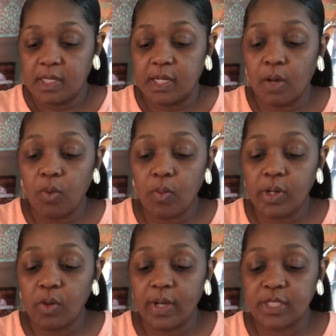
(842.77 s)
now what
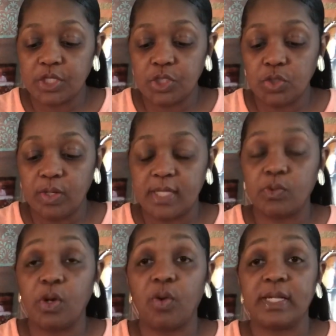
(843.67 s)
we're going to do
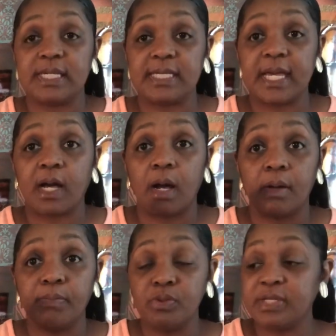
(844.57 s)
is we're going to take
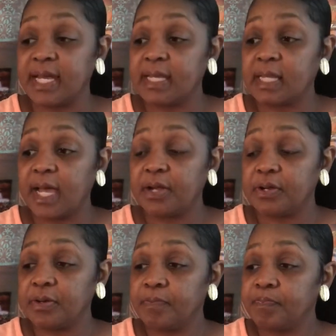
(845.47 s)
our butane
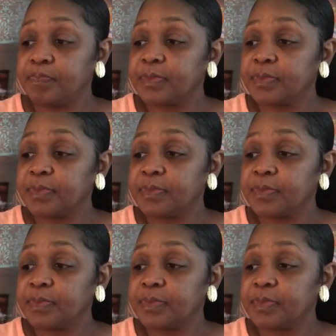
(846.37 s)
lighter,